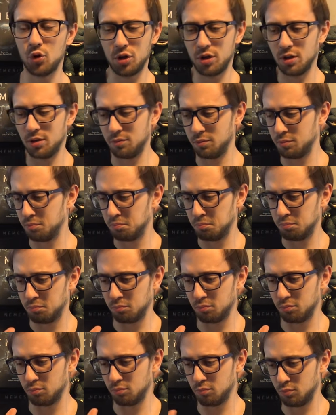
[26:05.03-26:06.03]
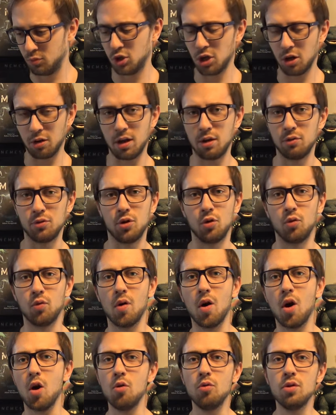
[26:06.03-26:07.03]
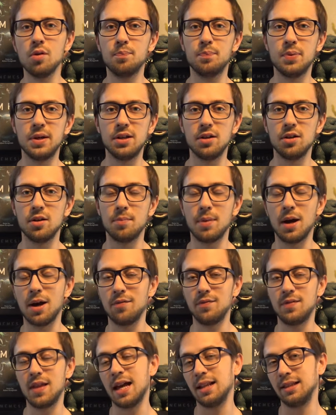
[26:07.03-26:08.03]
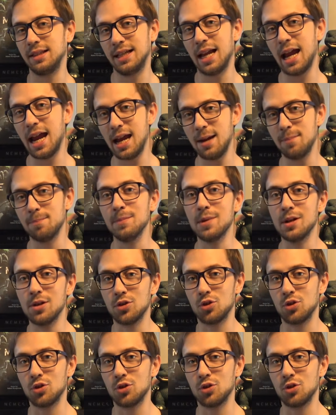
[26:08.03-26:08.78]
You can shout out your own opinion about that game,